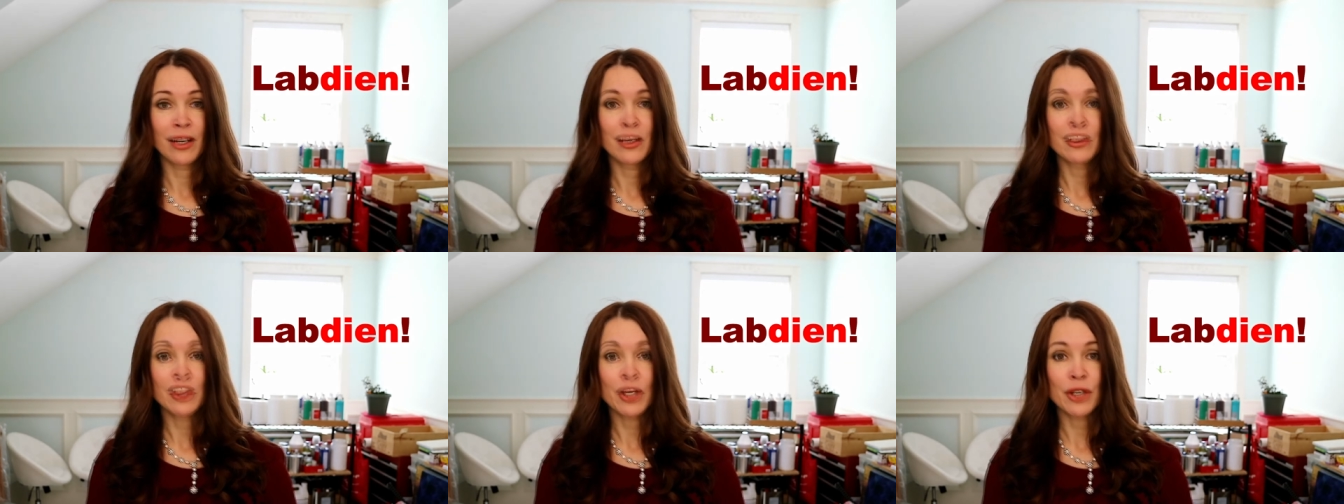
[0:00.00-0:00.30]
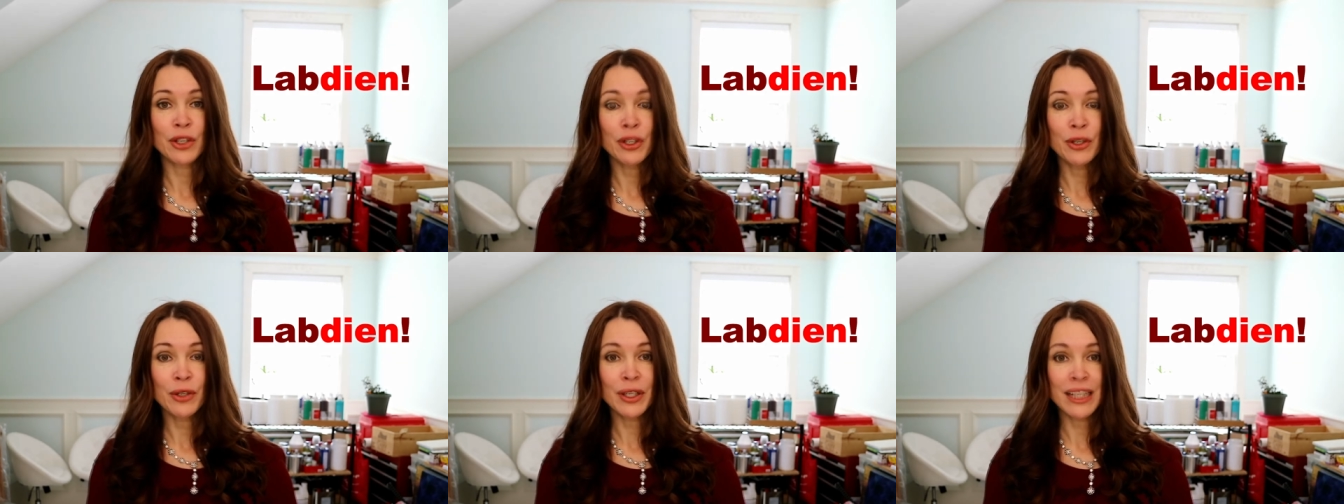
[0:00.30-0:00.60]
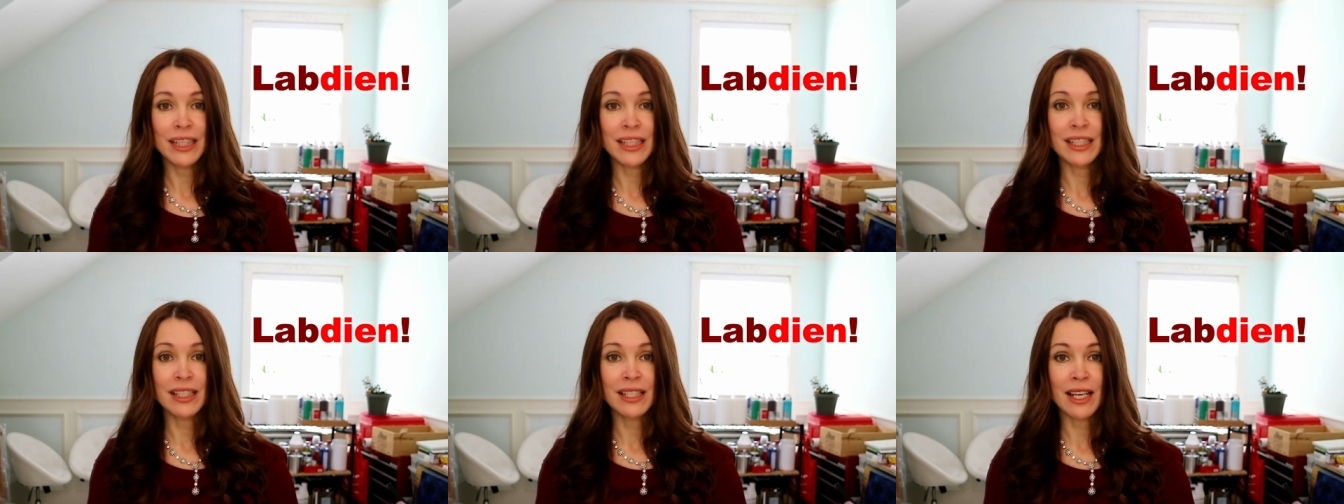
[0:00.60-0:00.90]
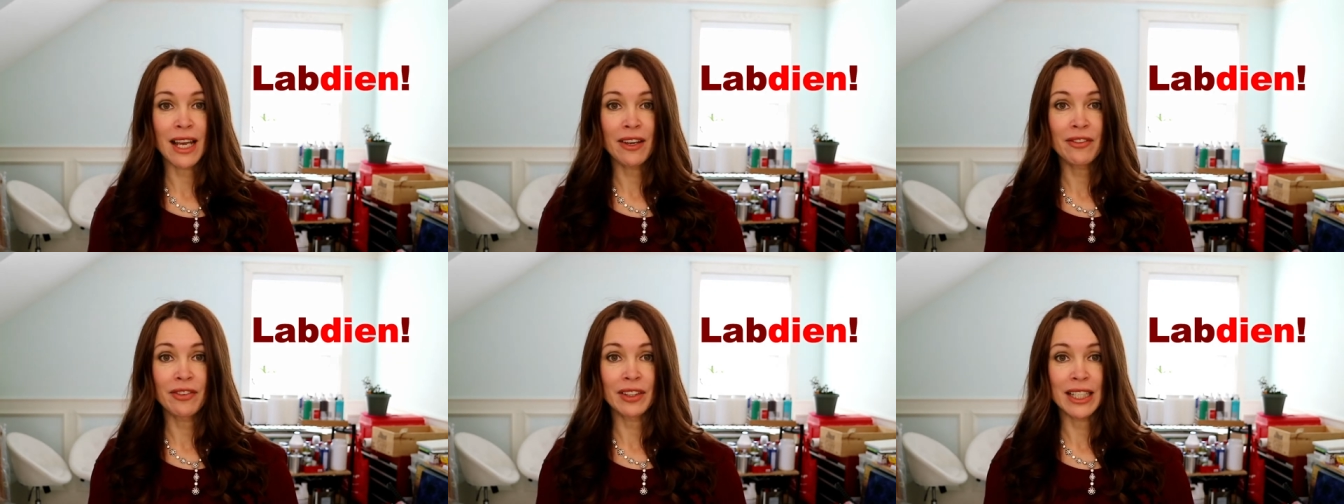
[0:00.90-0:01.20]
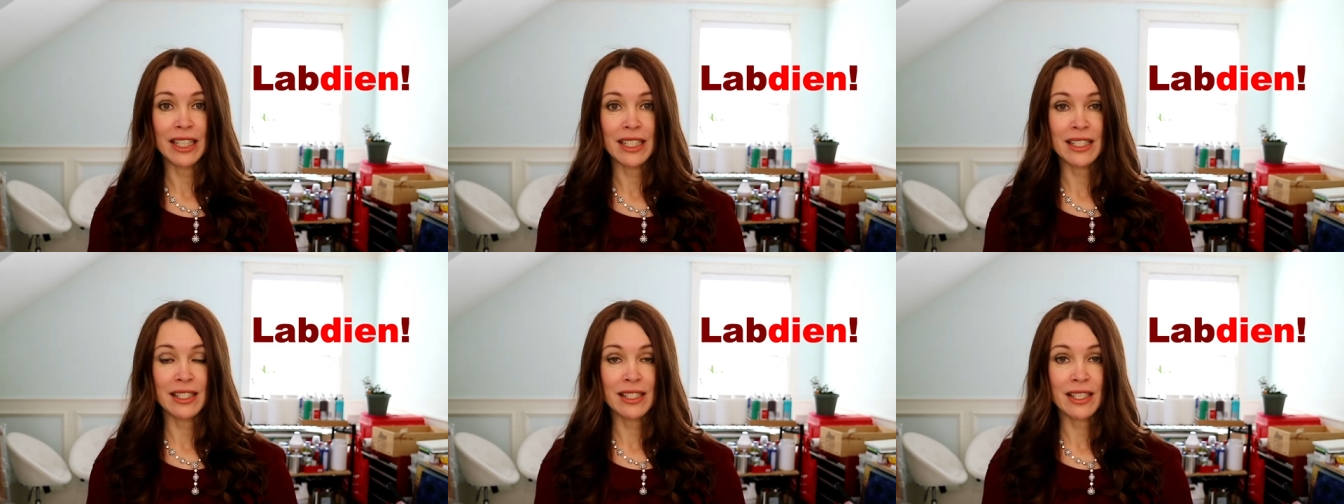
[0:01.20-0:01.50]
So you can
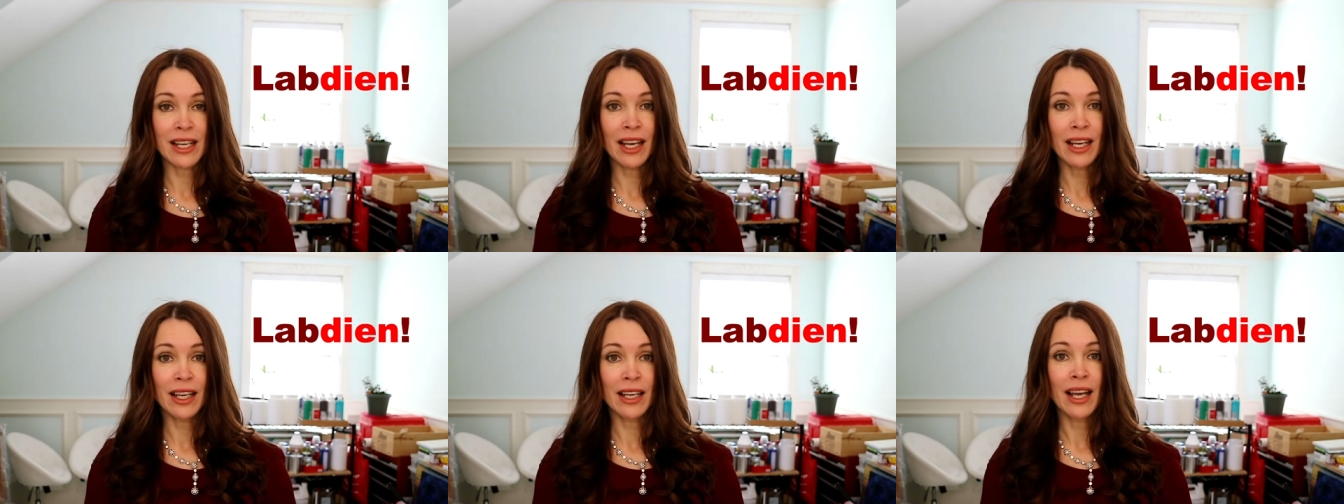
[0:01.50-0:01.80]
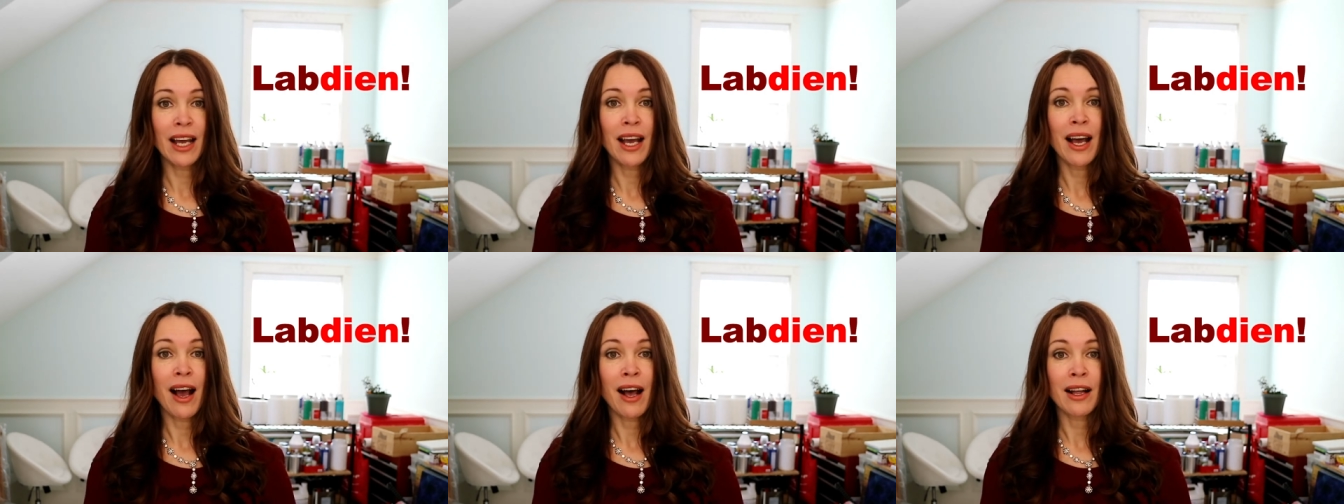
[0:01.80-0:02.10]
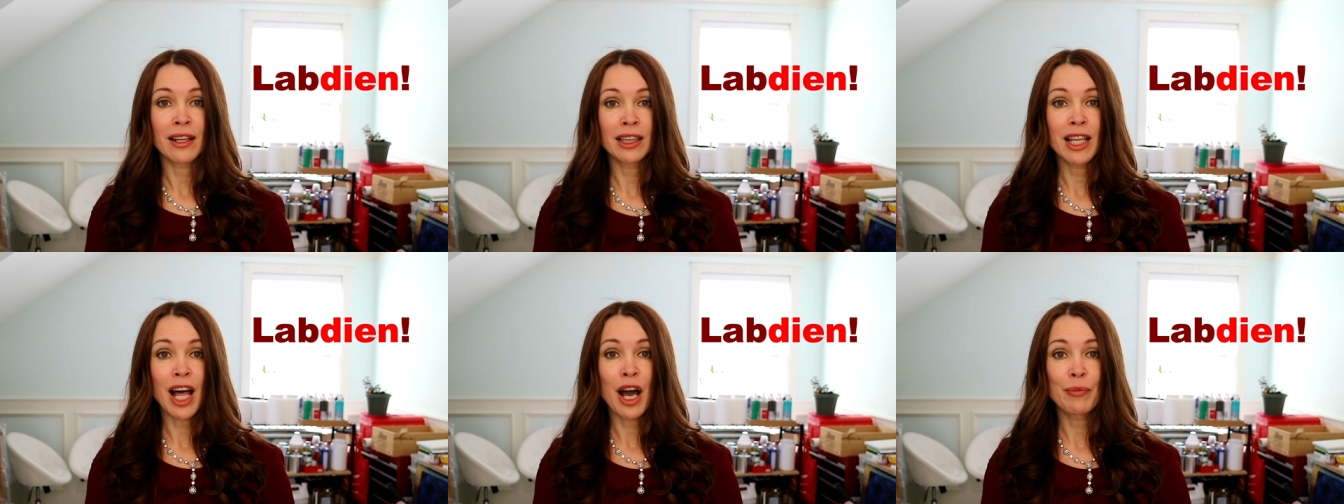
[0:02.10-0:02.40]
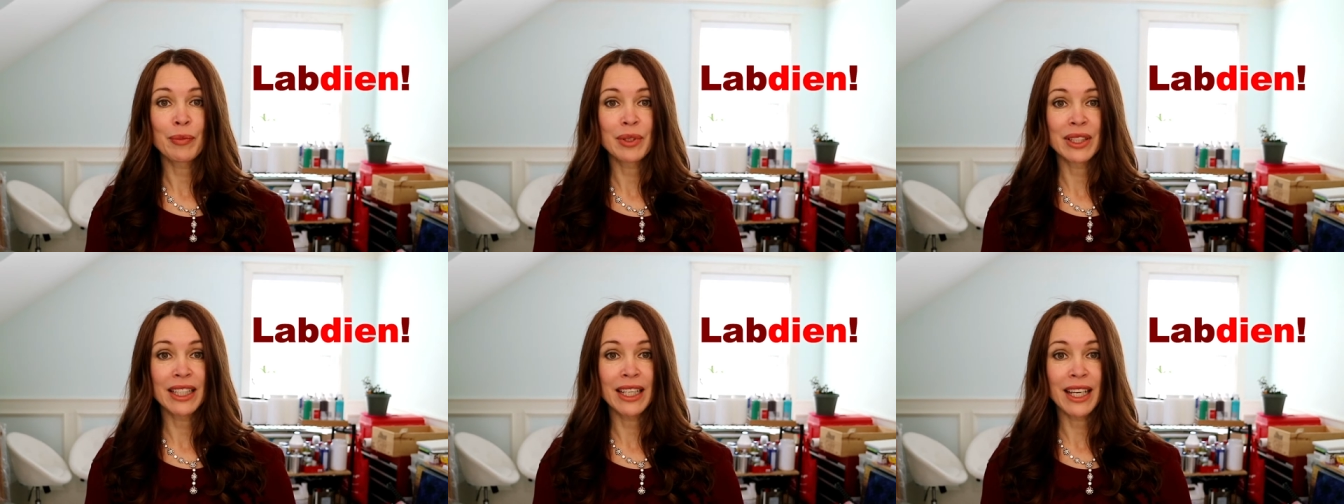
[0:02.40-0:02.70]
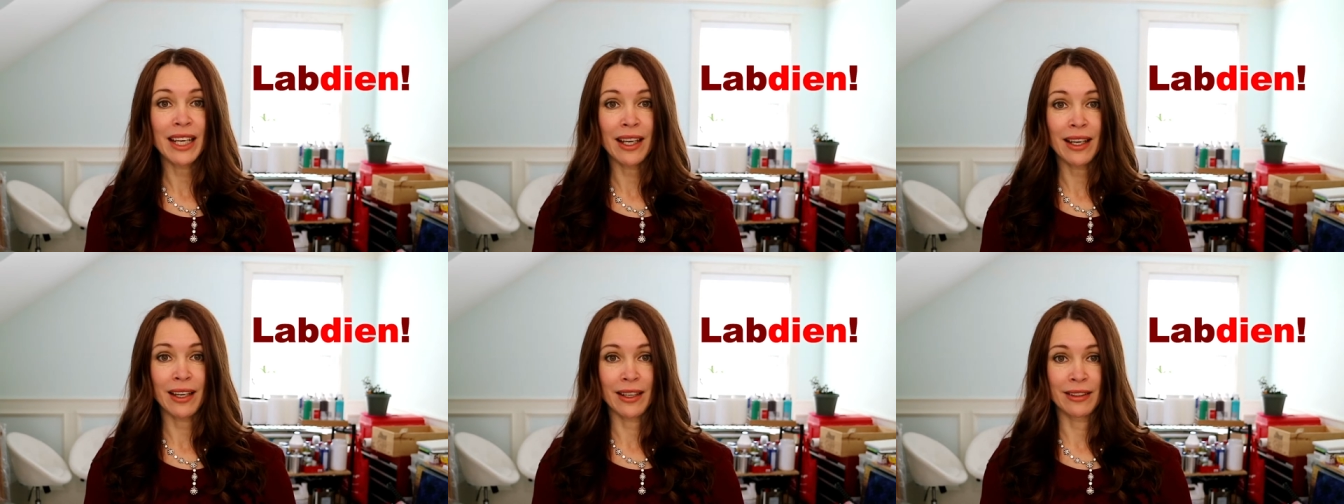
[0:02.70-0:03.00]
safely say
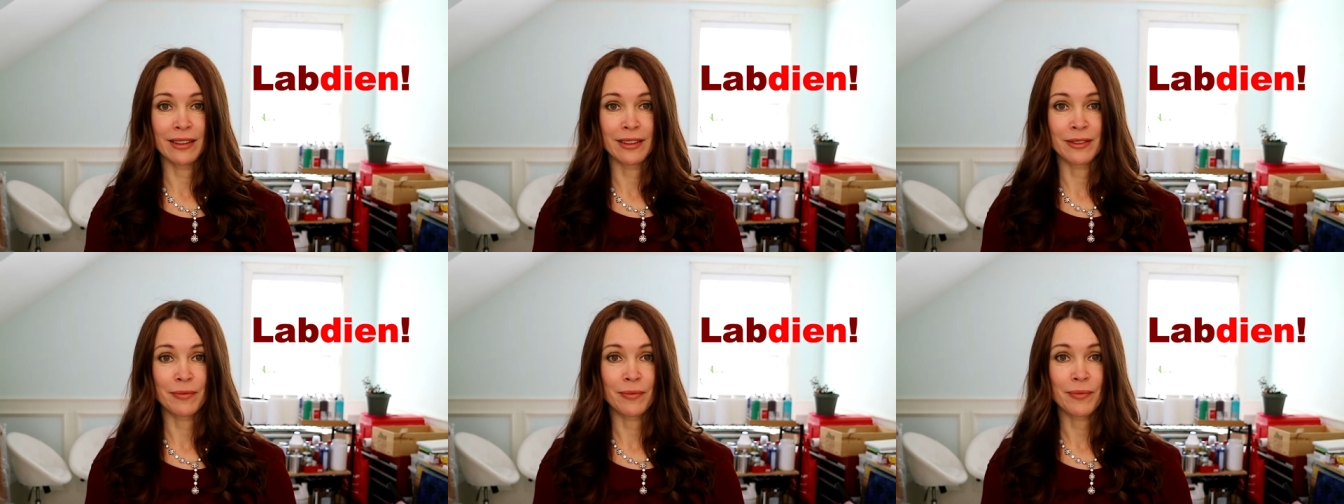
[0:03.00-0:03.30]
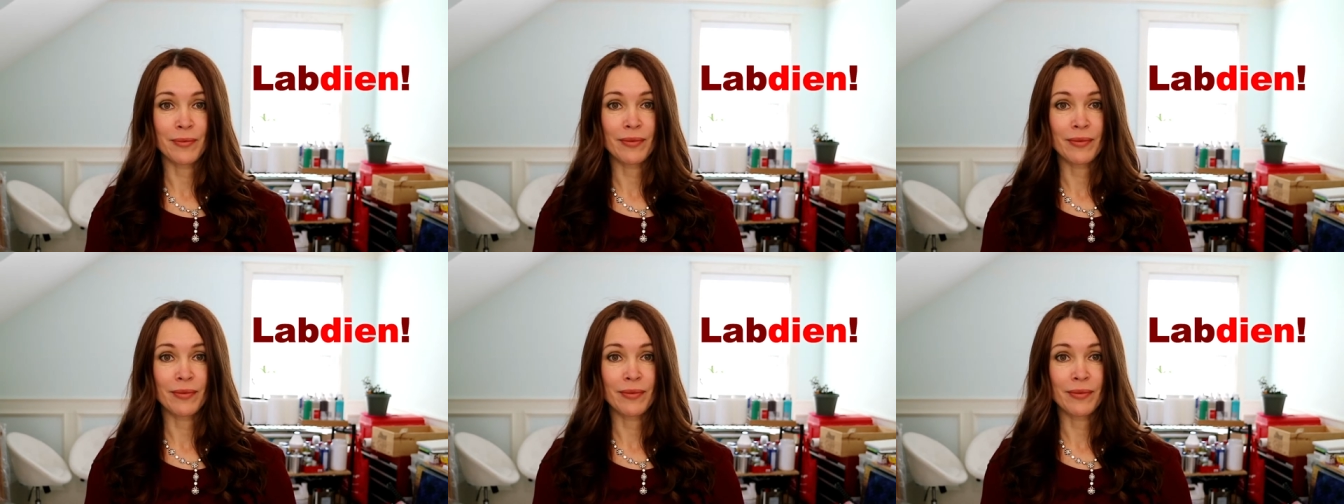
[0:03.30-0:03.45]
labdien,